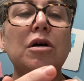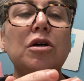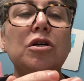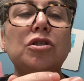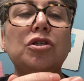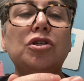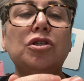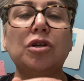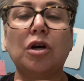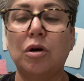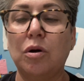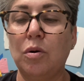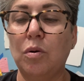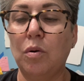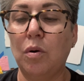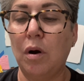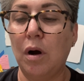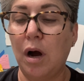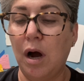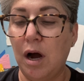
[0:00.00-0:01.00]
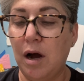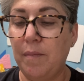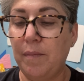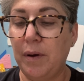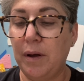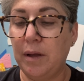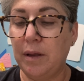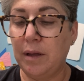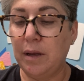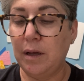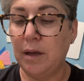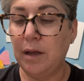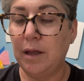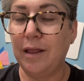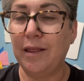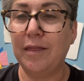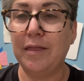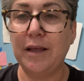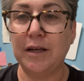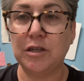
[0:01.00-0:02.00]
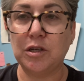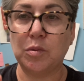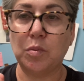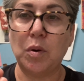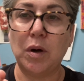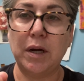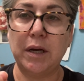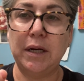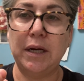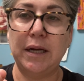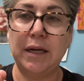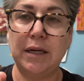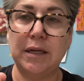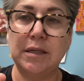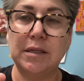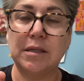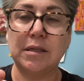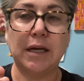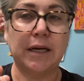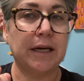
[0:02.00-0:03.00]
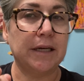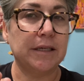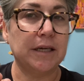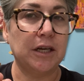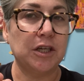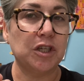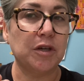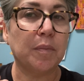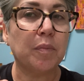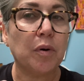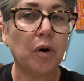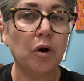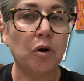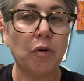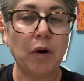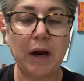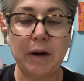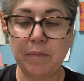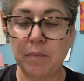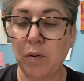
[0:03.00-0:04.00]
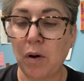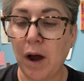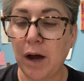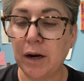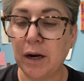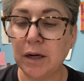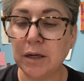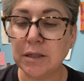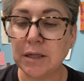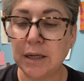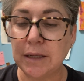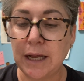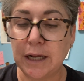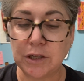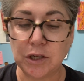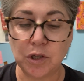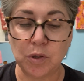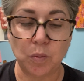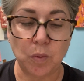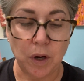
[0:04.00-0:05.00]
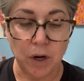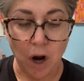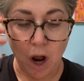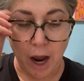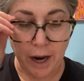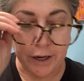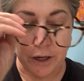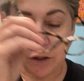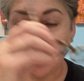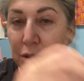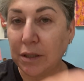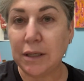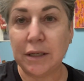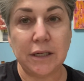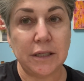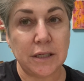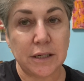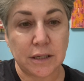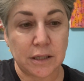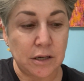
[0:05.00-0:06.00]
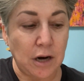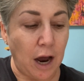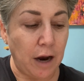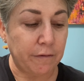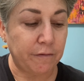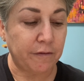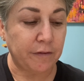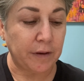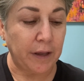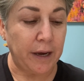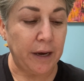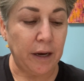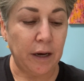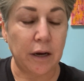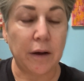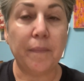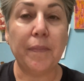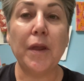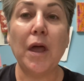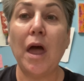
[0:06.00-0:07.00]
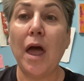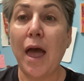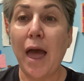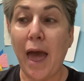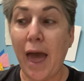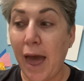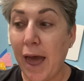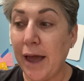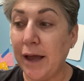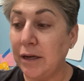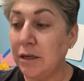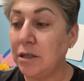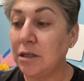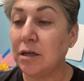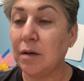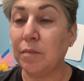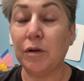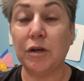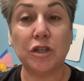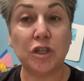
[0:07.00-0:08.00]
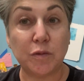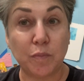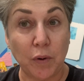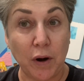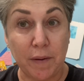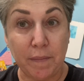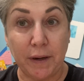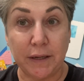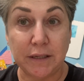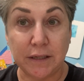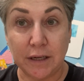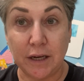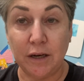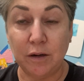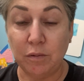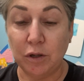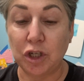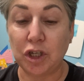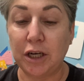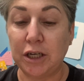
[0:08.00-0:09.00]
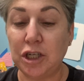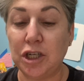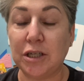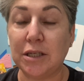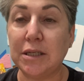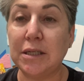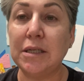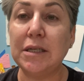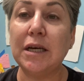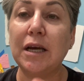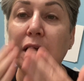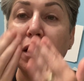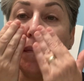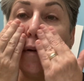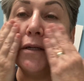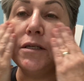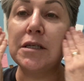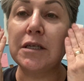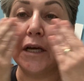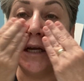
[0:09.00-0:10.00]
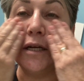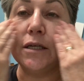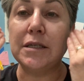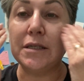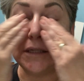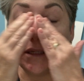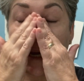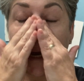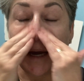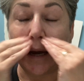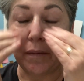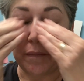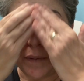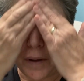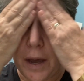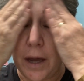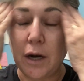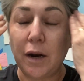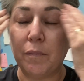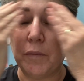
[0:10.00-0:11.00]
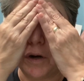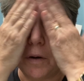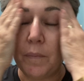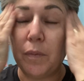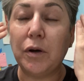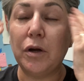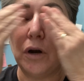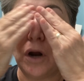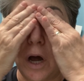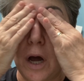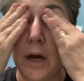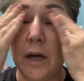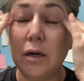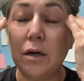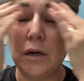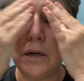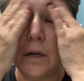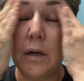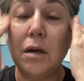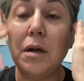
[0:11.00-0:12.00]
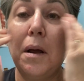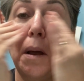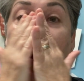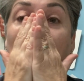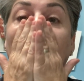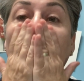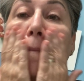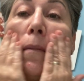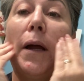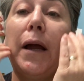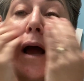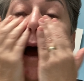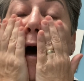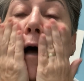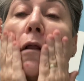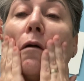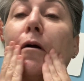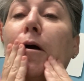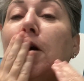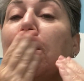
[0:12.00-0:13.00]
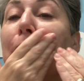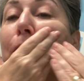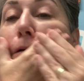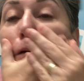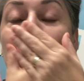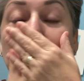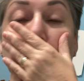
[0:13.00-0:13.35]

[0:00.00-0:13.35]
So um, this one is, like I said, it's a pro-grade product and that's the one I use and it does not flake. And I'm going to spray my skin, which I just did. My skin is damp and I'm going to put on my hyaluronic